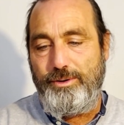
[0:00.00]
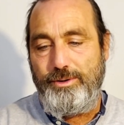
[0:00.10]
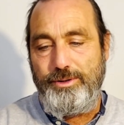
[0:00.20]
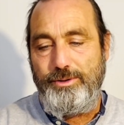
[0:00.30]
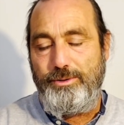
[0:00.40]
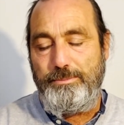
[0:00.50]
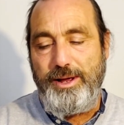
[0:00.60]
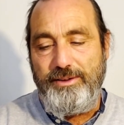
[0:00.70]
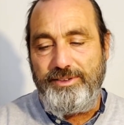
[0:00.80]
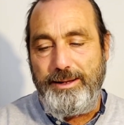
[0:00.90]
your
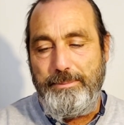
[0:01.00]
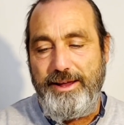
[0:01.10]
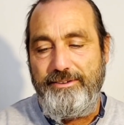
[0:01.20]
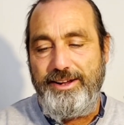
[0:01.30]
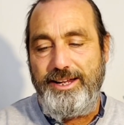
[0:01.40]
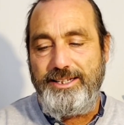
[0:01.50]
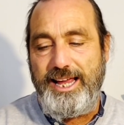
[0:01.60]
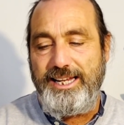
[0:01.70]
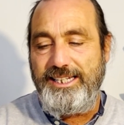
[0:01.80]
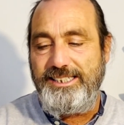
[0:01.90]
birthday period,
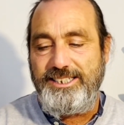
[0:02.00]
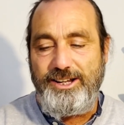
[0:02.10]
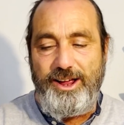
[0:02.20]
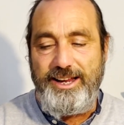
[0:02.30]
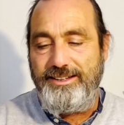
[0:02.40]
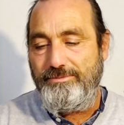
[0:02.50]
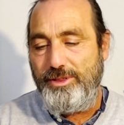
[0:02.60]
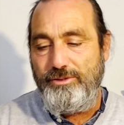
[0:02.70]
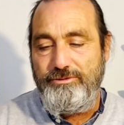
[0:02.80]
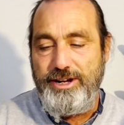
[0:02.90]
and it's like
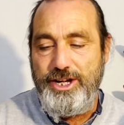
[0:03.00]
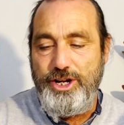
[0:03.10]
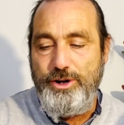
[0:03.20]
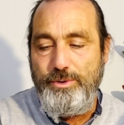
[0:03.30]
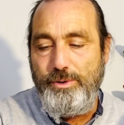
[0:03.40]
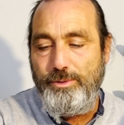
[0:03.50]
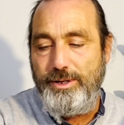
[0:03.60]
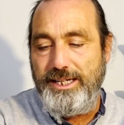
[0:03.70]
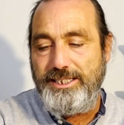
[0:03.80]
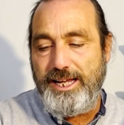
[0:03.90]
the renewal
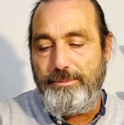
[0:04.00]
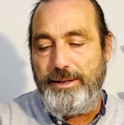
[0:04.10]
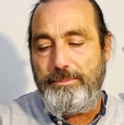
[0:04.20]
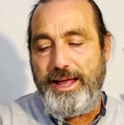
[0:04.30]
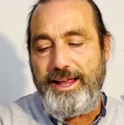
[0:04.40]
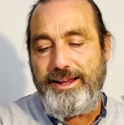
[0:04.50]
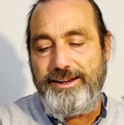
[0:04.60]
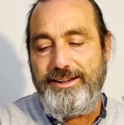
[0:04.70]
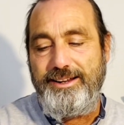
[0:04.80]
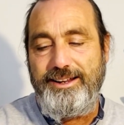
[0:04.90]
is coming back.
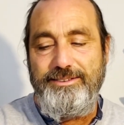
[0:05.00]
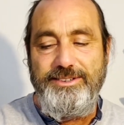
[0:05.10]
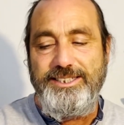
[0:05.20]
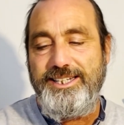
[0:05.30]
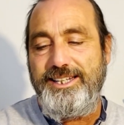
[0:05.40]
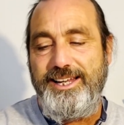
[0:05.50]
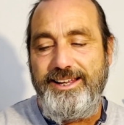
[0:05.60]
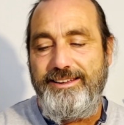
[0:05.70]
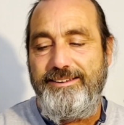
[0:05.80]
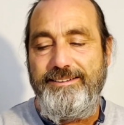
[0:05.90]
Love is in the
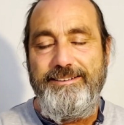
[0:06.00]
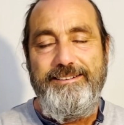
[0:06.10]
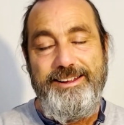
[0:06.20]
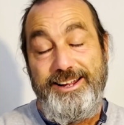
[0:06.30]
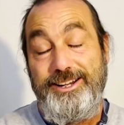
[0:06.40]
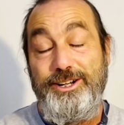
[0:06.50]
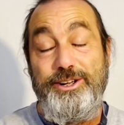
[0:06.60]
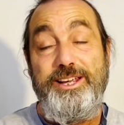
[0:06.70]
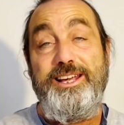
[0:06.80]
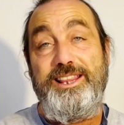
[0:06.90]
air.
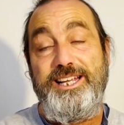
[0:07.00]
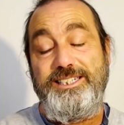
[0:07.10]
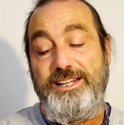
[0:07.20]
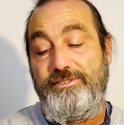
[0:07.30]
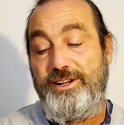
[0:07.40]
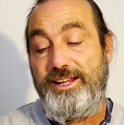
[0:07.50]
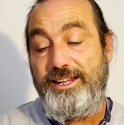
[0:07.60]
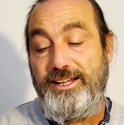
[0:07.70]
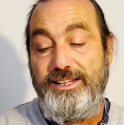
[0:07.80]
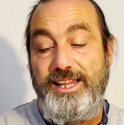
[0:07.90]
Looking at things differently.
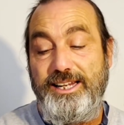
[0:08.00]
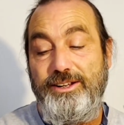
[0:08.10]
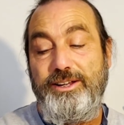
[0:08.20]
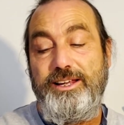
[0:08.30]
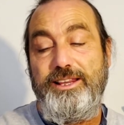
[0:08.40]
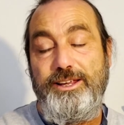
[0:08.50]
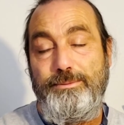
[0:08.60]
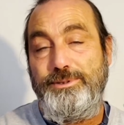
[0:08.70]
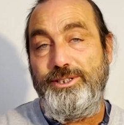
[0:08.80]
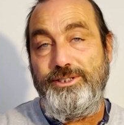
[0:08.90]
I think looking at the
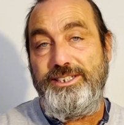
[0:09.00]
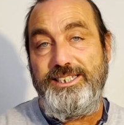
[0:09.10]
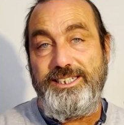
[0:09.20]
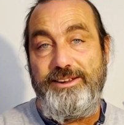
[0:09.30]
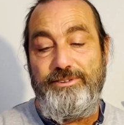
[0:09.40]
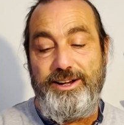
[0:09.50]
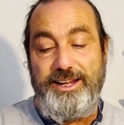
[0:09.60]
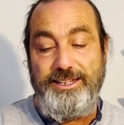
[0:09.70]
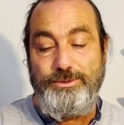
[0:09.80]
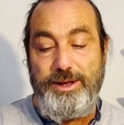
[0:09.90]
opportunities
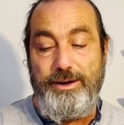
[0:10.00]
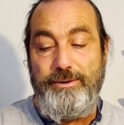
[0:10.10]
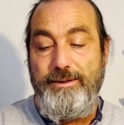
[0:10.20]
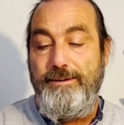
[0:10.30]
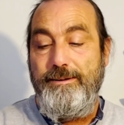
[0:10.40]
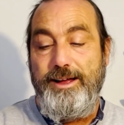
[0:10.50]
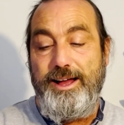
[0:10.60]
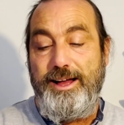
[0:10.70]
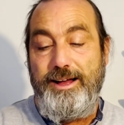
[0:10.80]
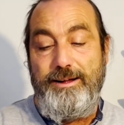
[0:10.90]
differently as well.
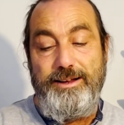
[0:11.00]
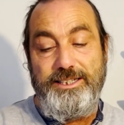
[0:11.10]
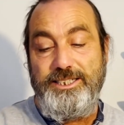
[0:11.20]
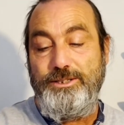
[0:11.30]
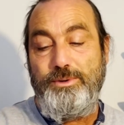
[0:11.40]
This is